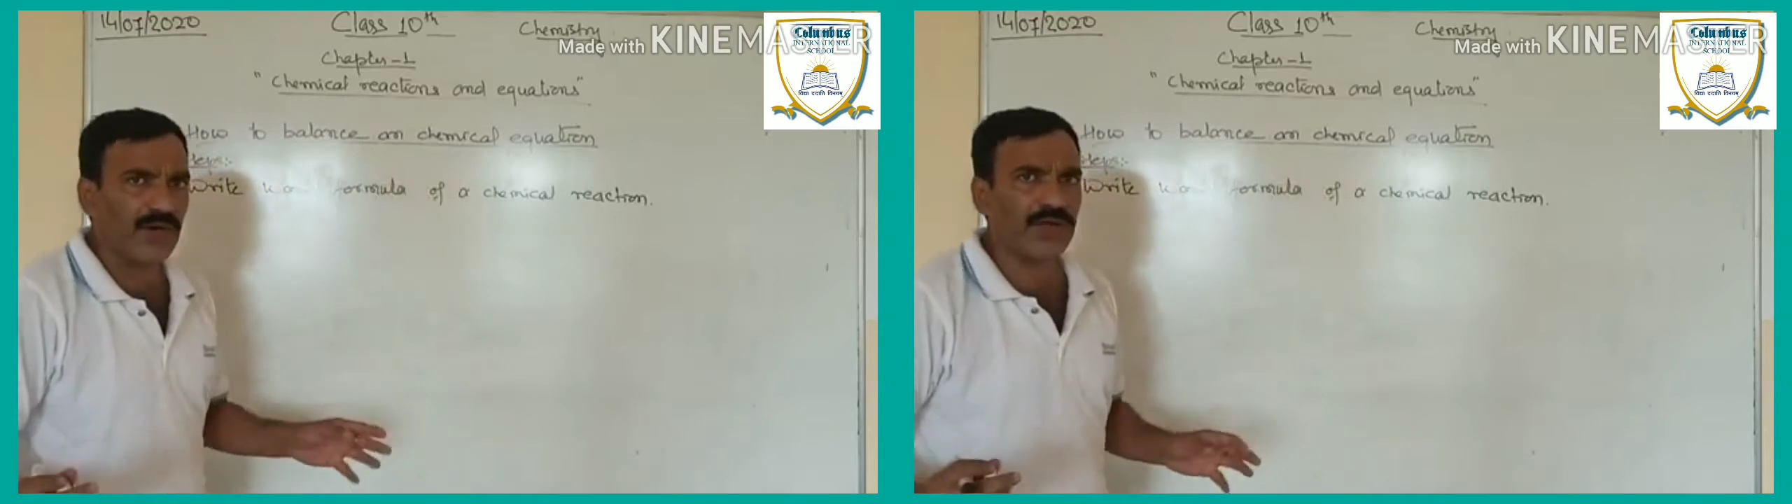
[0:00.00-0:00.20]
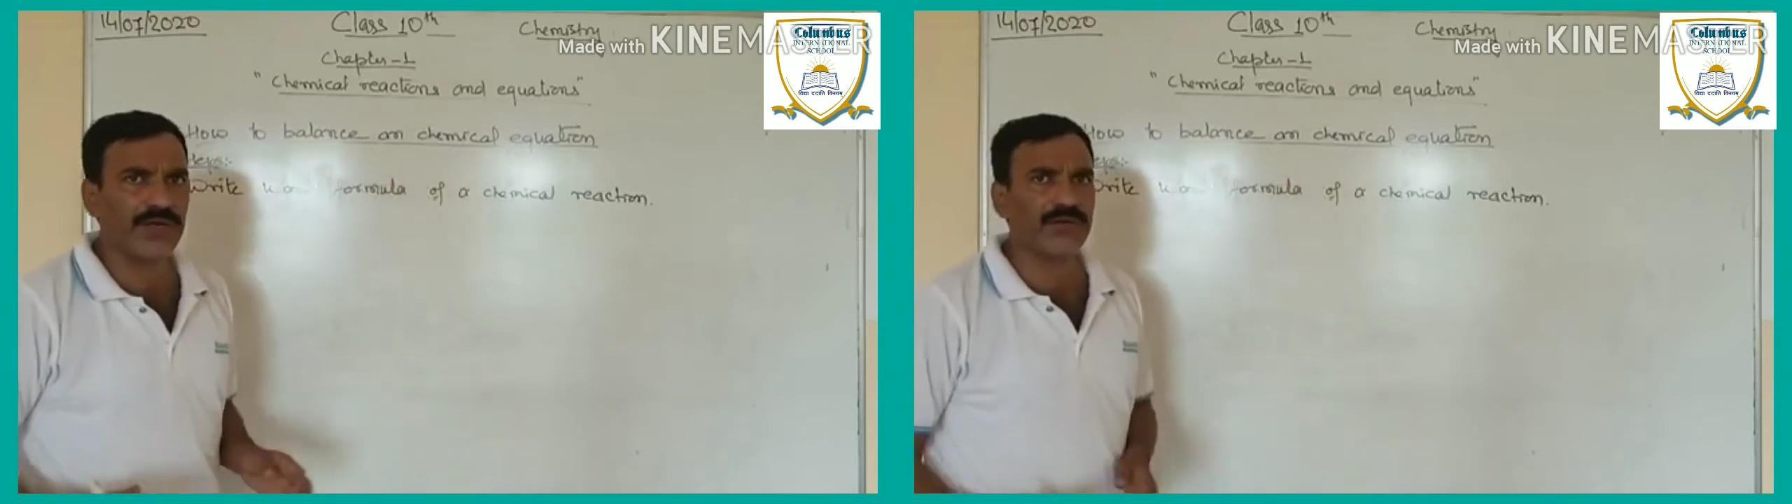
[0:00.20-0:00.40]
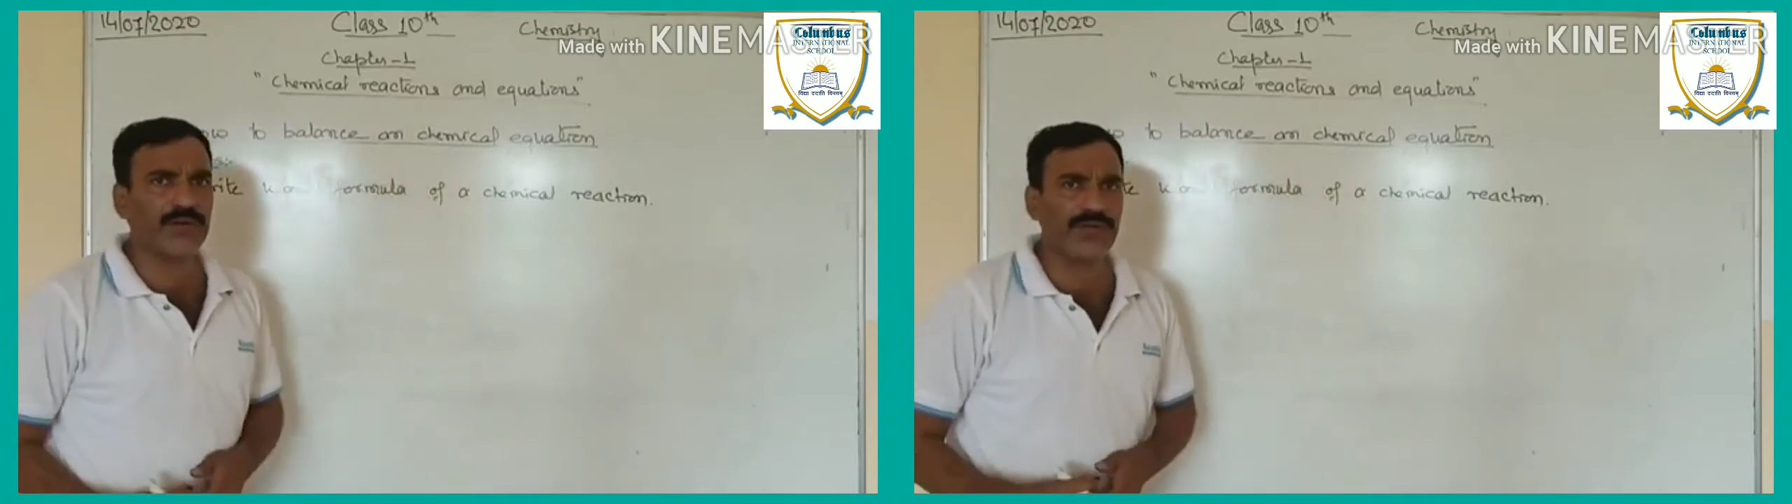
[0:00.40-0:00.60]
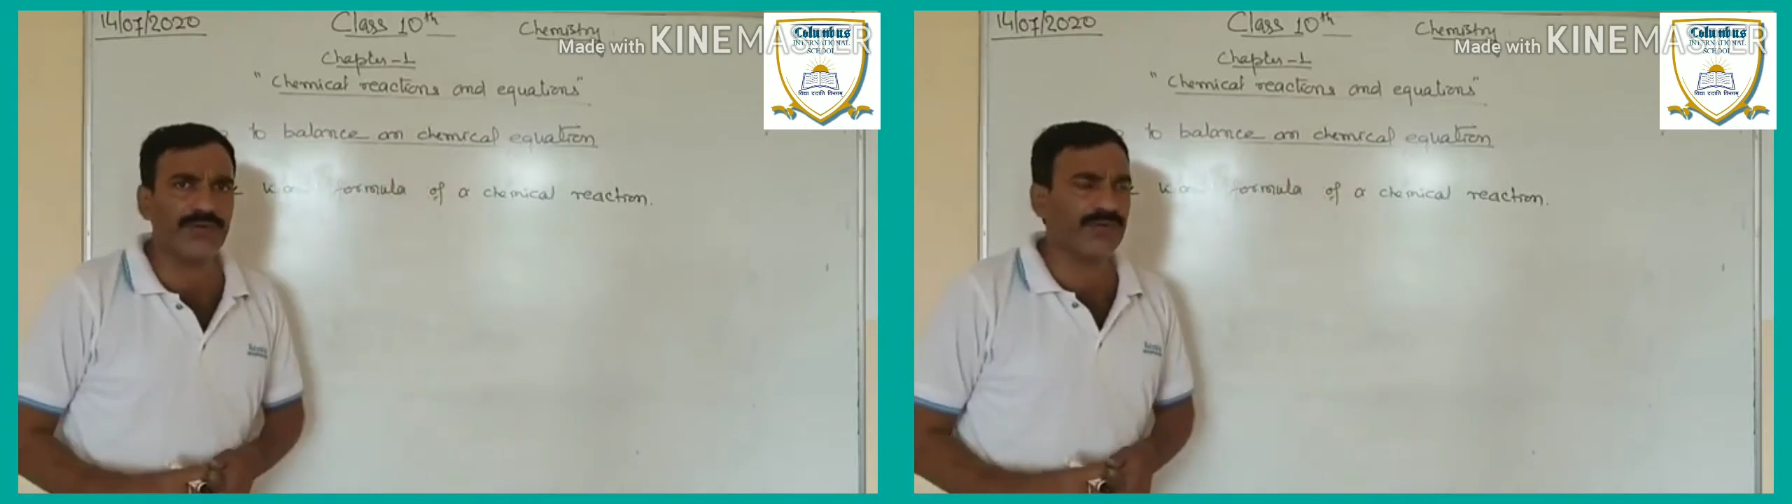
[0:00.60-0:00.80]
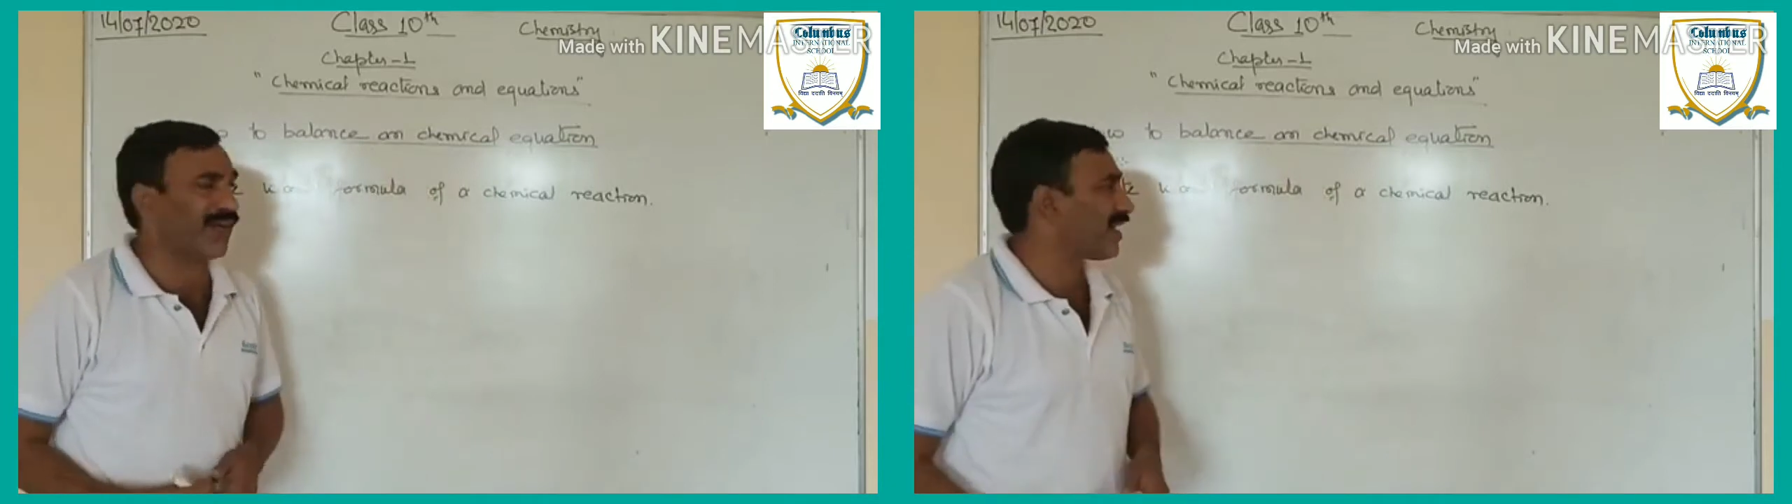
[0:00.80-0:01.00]
already told you
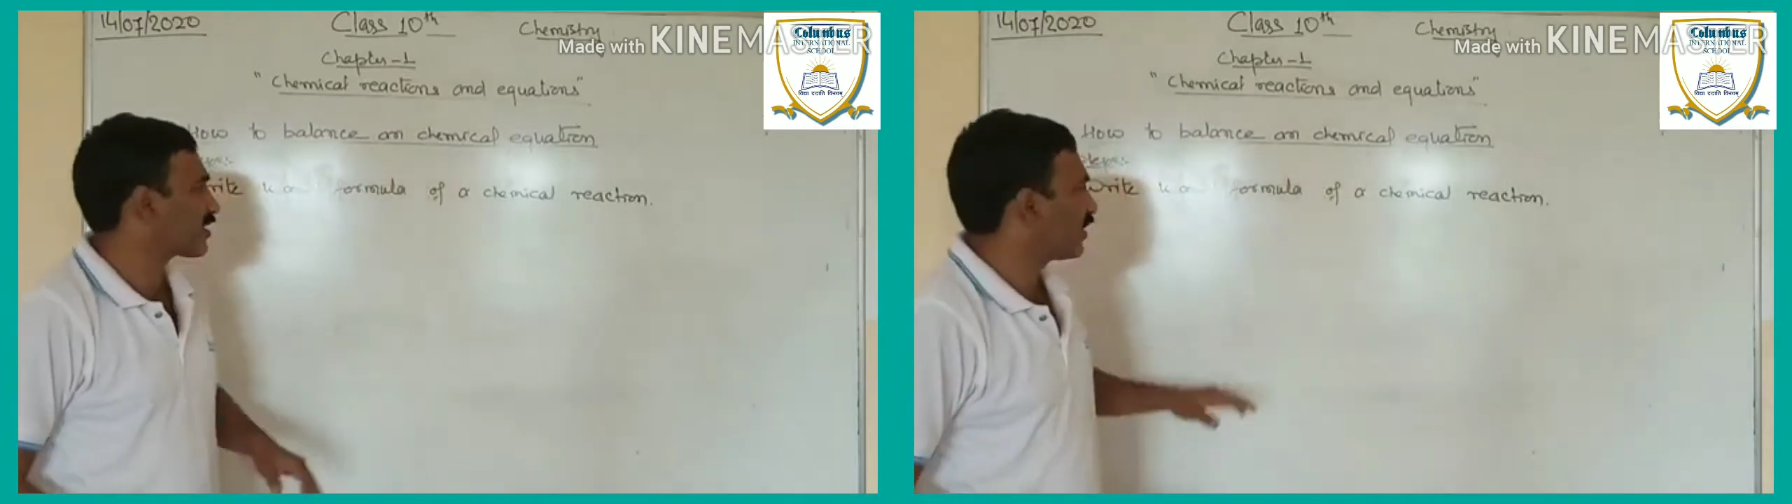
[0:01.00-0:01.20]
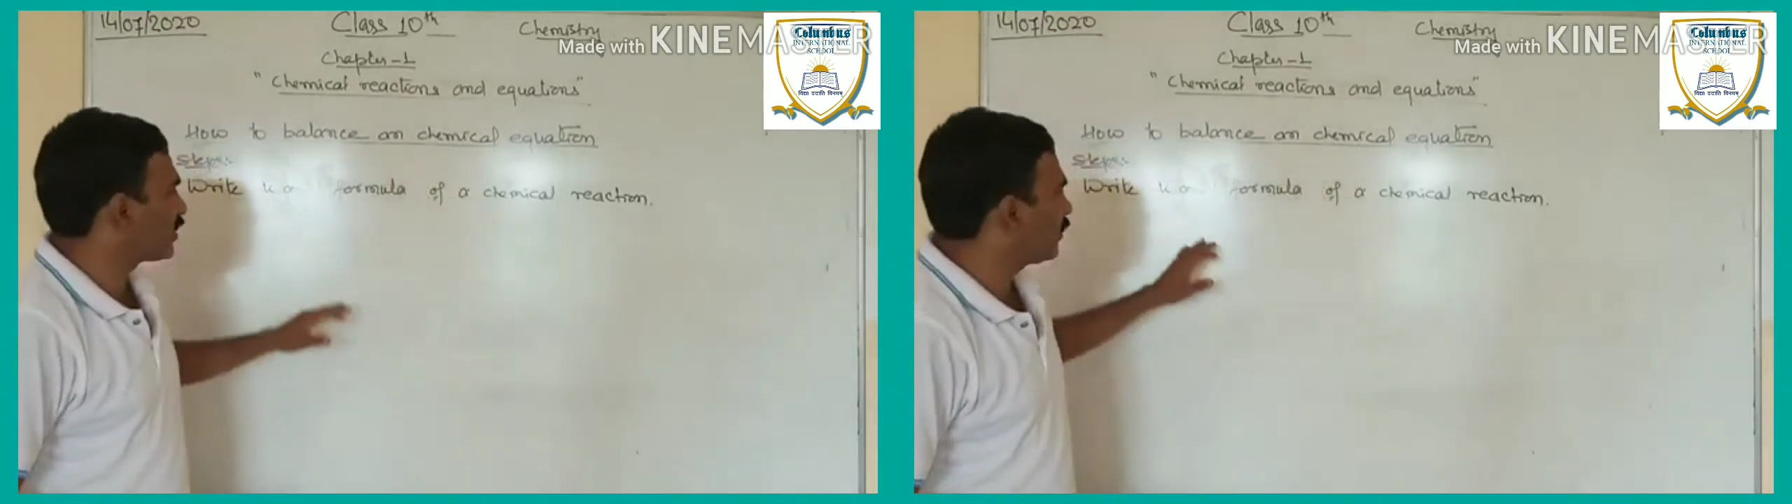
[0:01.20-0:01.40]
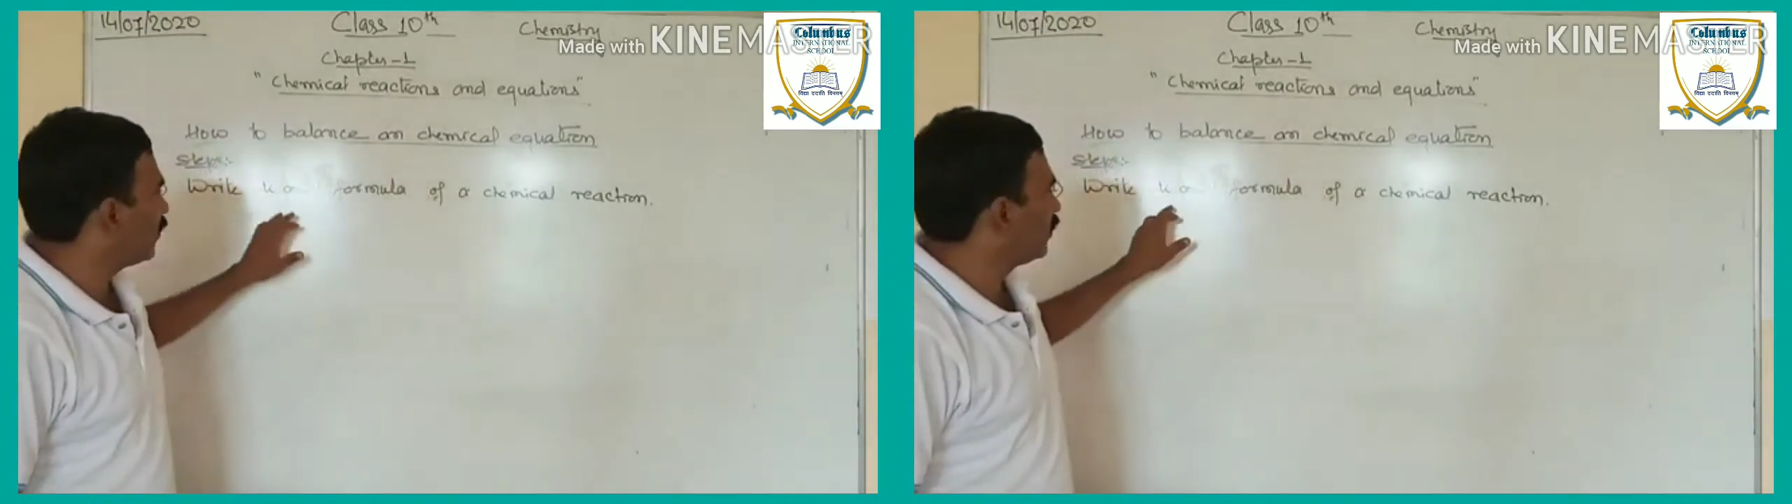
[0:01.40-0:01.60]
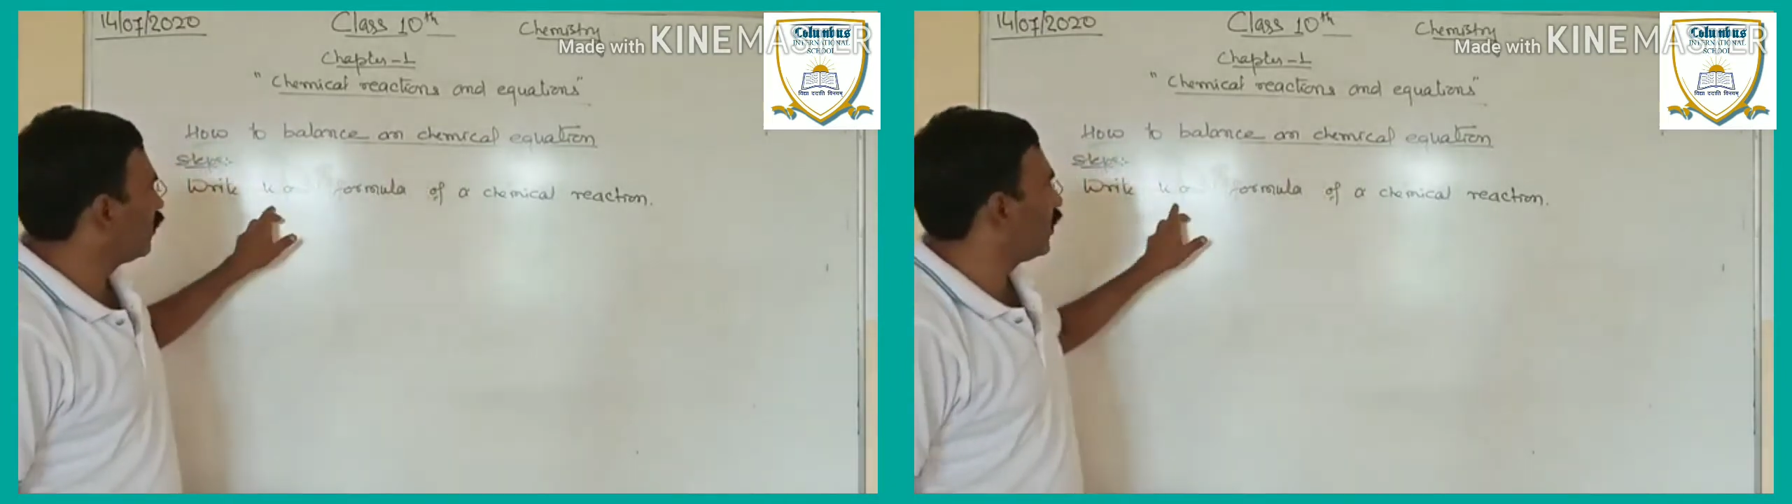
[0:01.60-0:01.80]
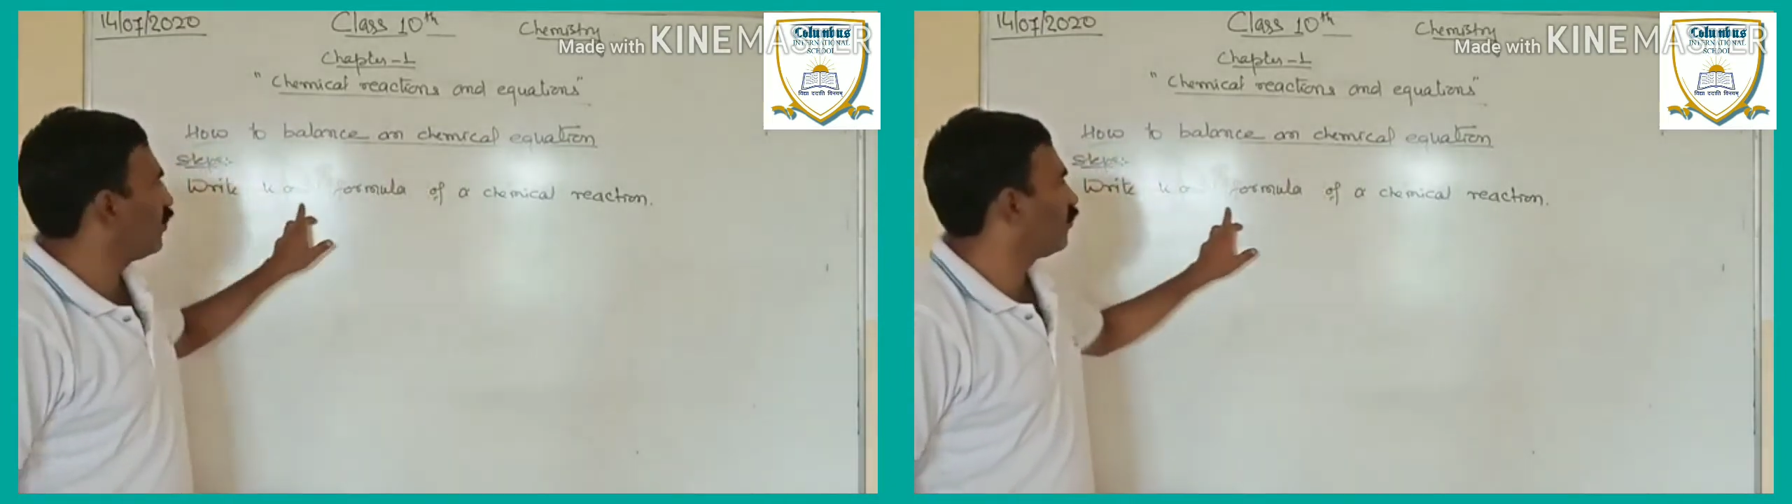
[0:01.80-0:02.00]
in the last class about
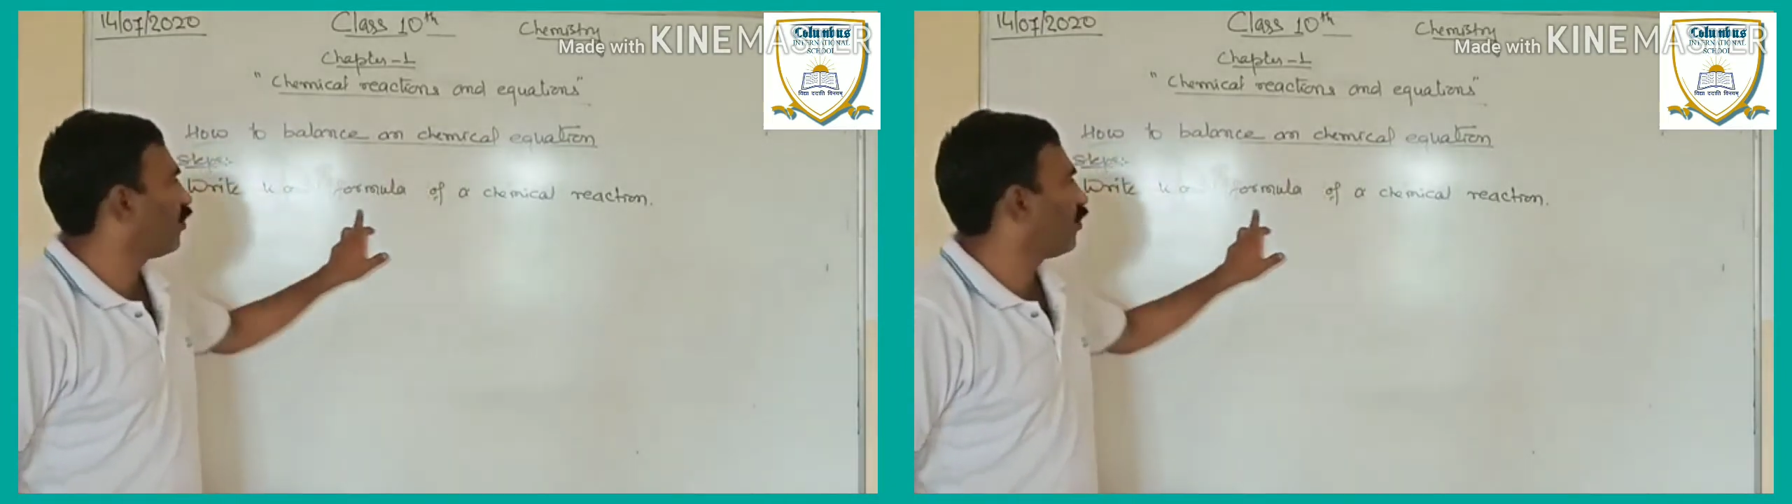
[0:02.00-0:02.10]
what is